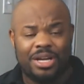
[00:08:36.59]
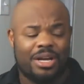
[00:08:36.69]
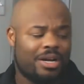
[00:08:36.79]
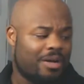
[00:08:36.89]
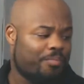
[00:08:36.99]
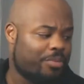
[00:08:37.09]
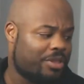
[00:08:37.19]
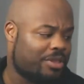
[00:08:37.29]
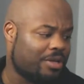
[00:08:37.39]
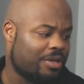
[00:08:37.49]

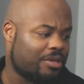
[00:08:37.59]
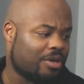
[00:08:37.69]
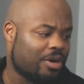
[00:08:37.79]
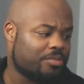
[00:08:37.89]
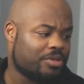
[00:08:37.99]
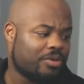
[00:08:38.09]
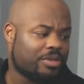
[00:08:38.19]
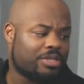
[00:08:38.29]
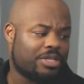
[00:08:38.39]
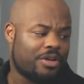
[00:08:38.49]
but the harpsichord
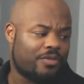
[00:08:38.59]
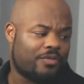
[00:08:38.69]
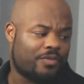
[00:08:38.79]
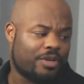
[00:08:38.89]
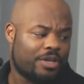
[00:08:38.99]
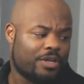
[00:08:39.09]
itself